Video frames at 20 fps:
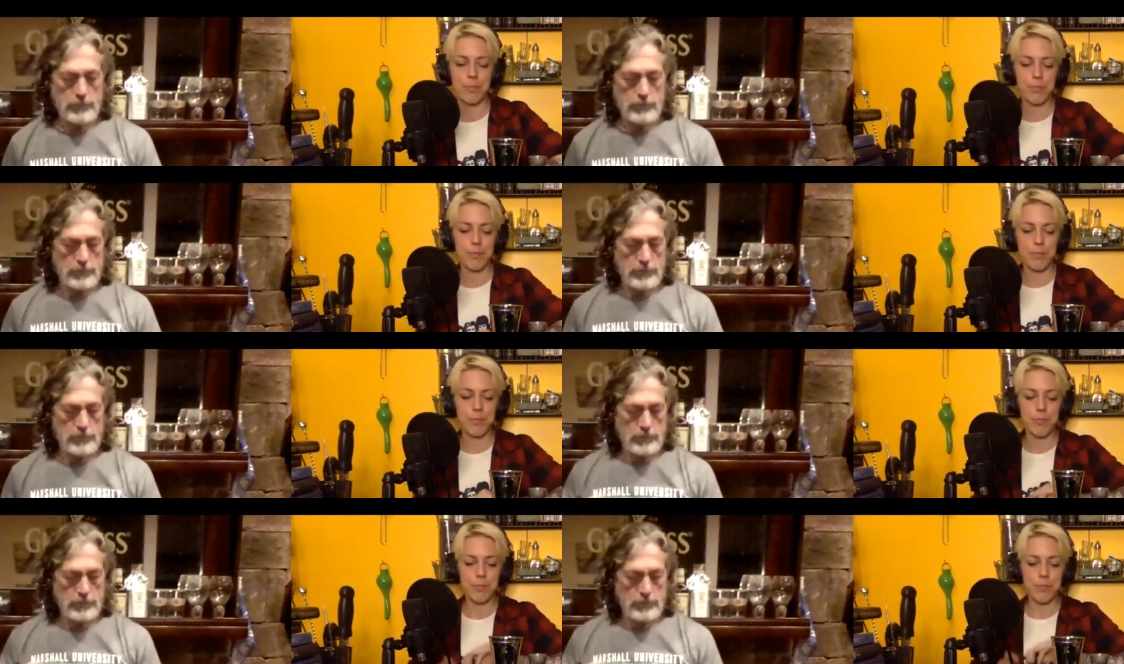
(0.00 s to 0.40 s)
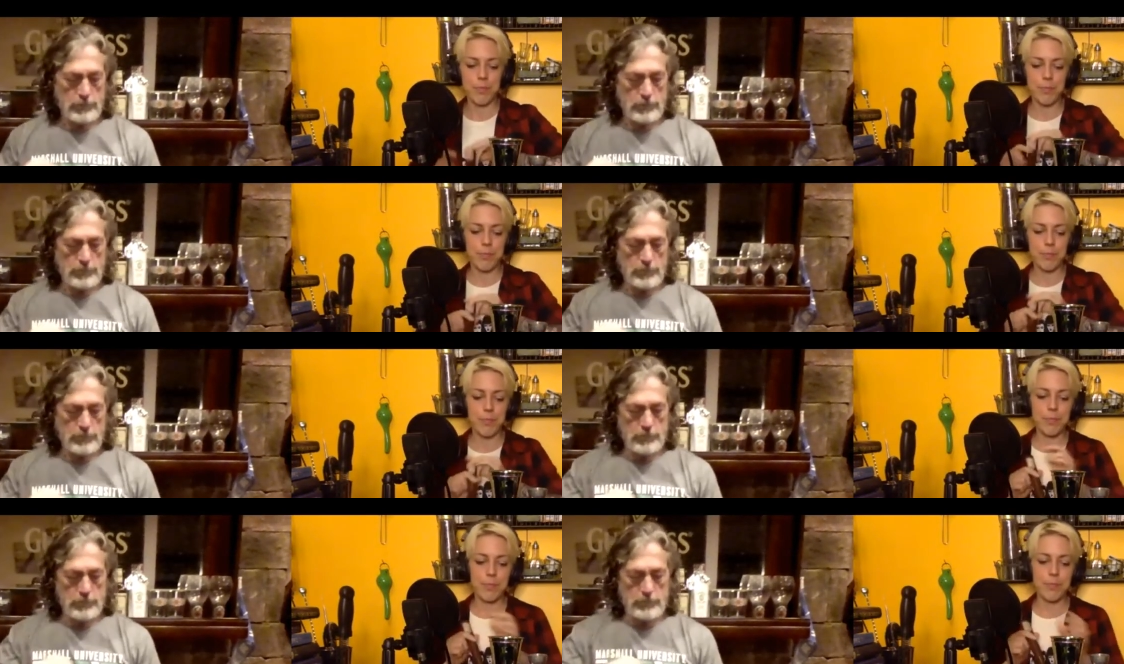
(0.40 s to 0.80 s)

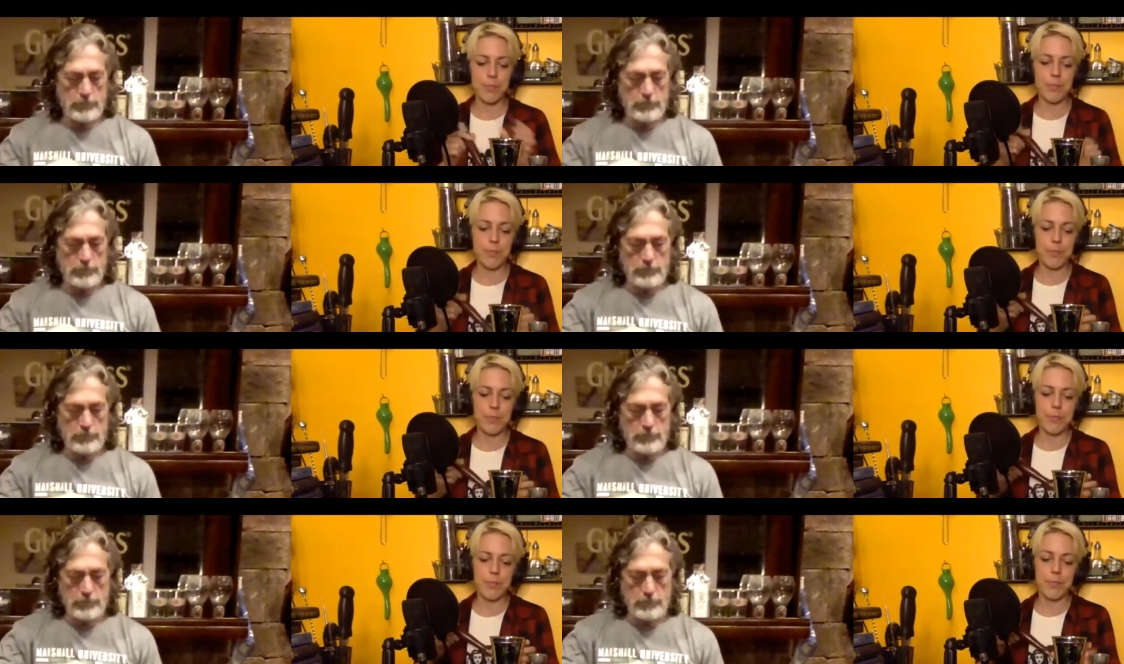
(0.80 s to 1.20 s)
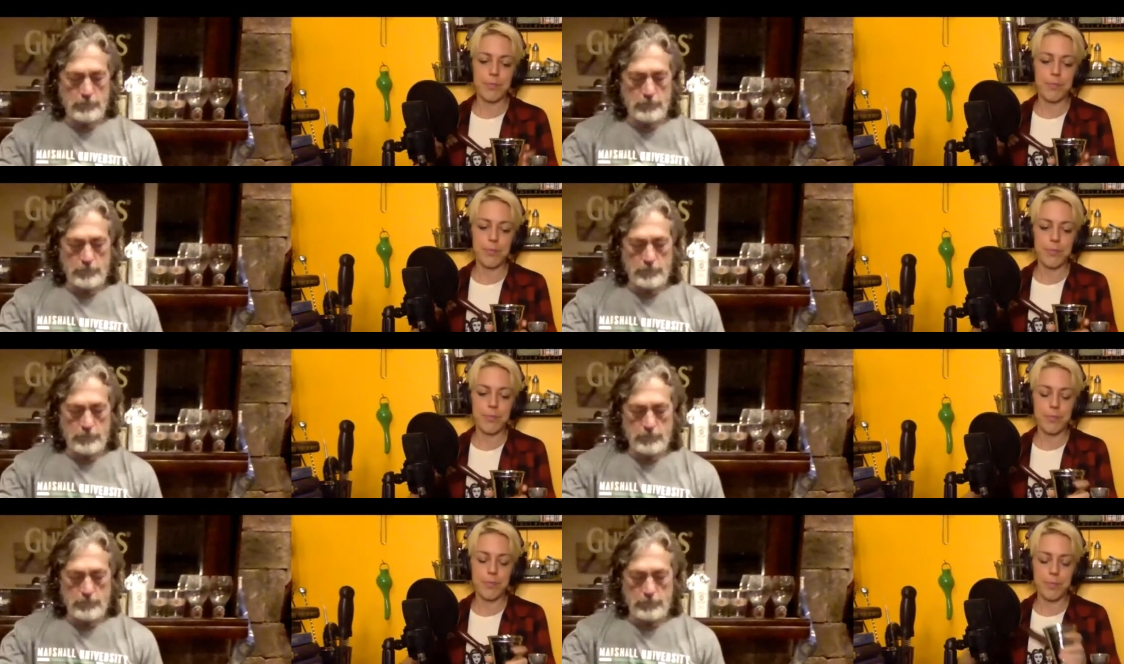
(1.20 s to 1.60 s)

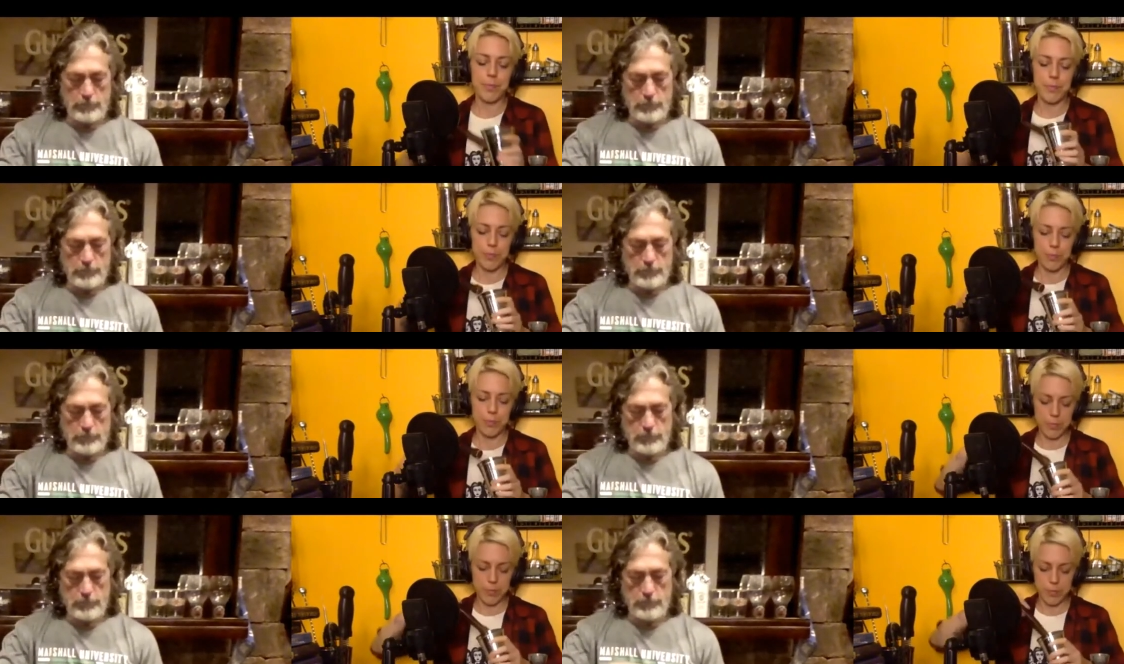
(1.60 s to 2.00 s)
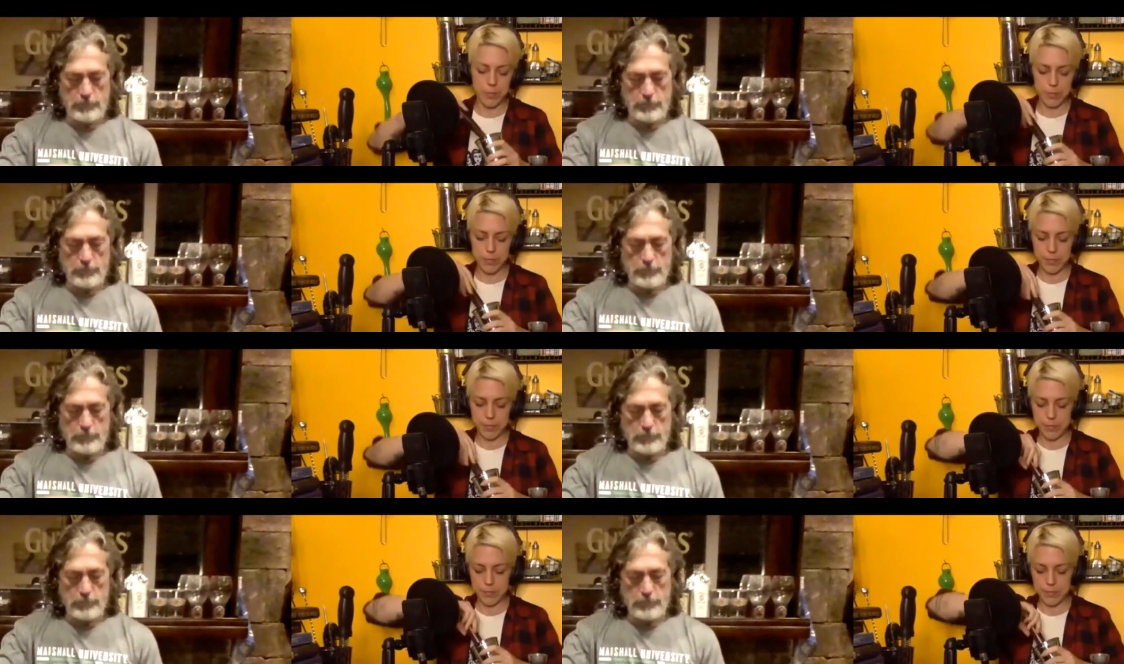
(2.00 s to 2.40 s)

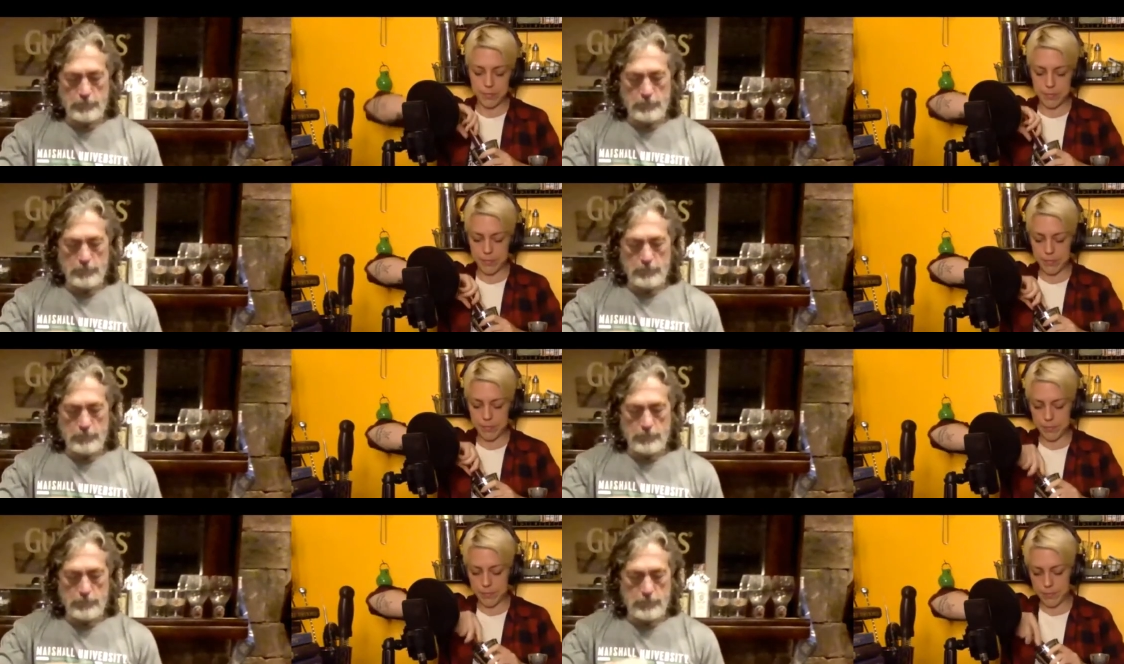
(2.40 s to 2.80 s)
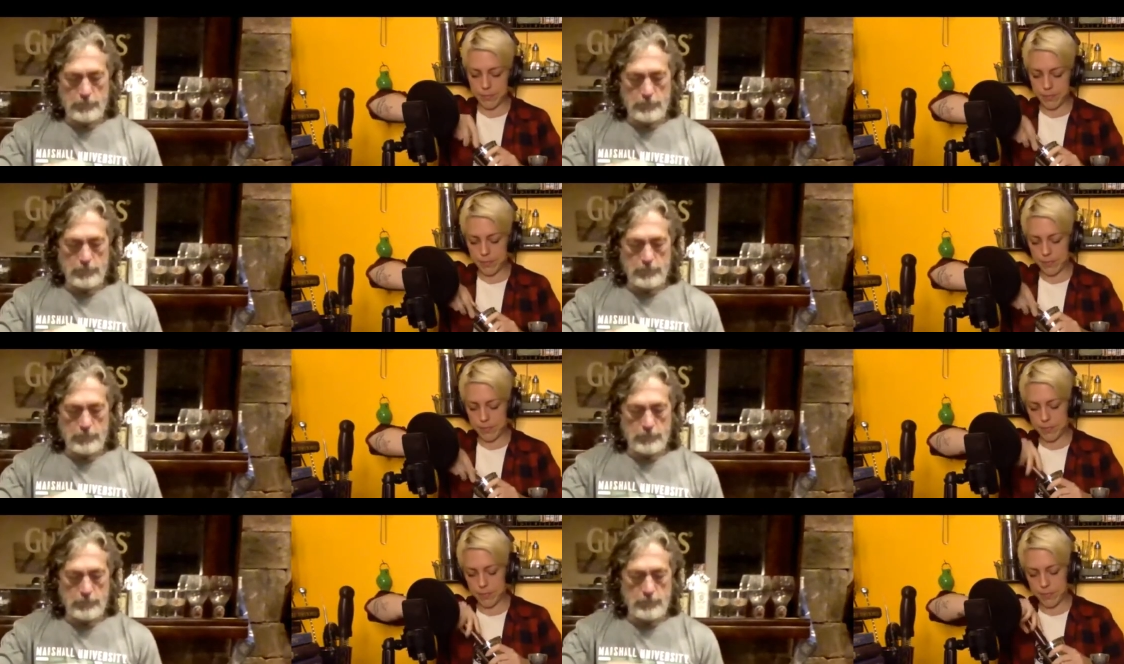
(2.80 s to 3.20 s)

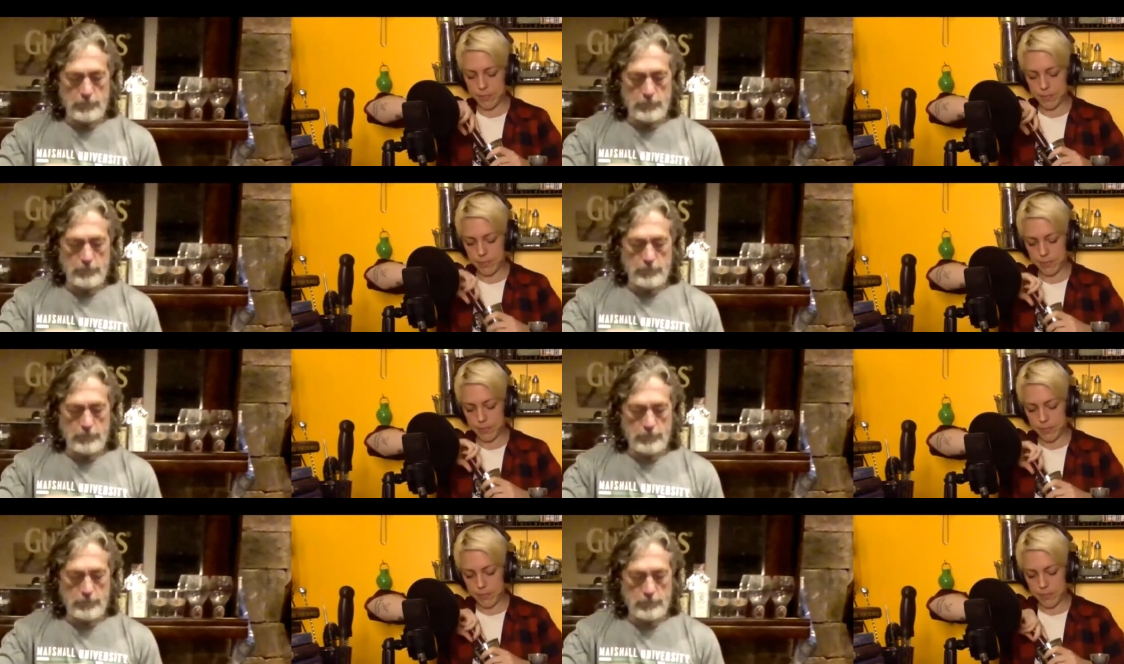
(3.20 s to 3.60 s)
(no one is talking)